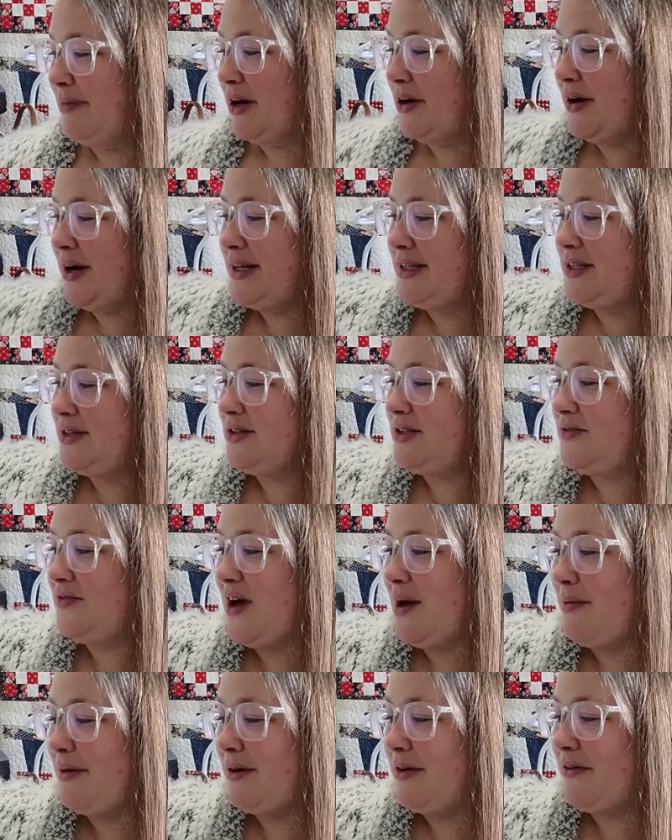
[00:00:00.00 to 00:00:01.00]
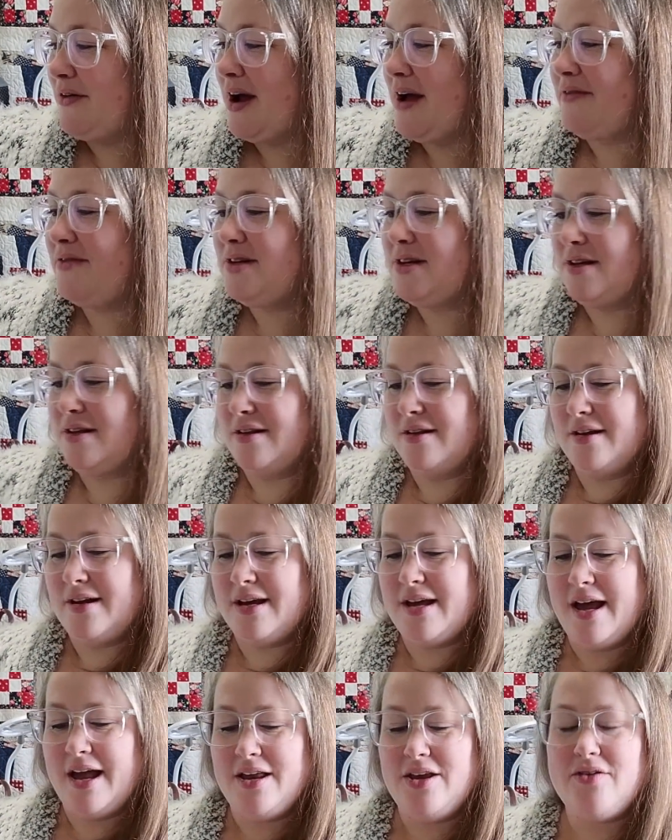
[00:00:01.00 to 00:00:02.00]
my Grace Notes fabric arrived.
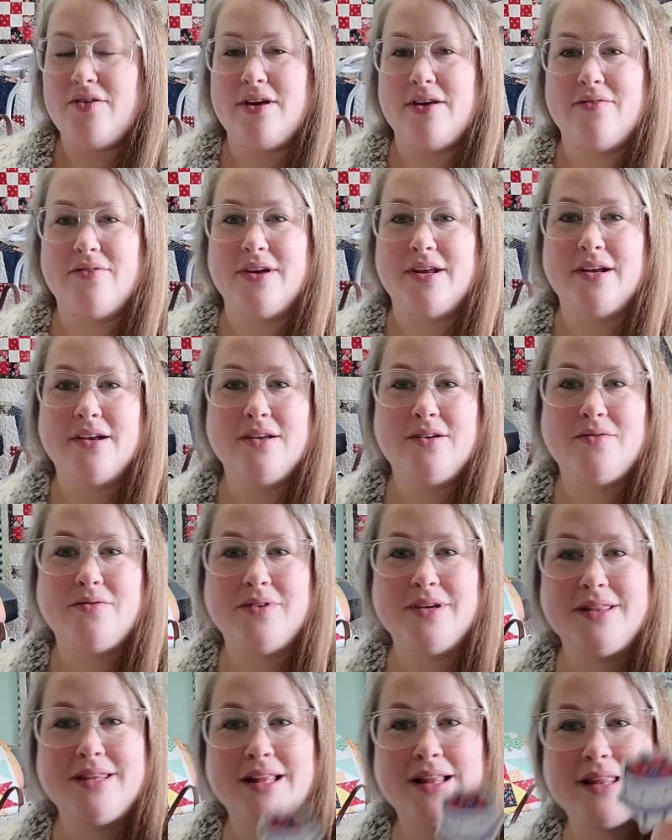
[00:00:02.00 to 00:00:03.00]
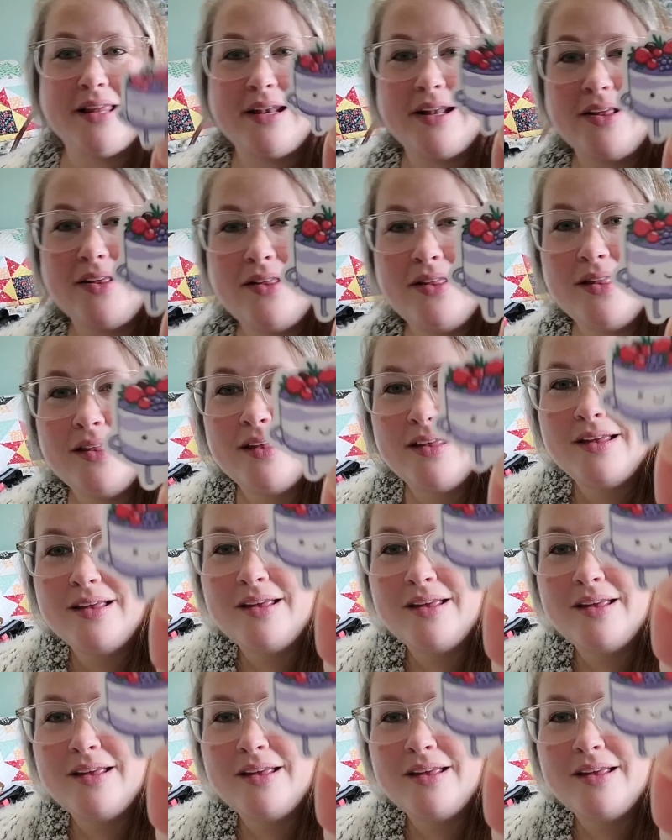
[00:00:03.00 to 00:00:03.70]
Can you even, with the little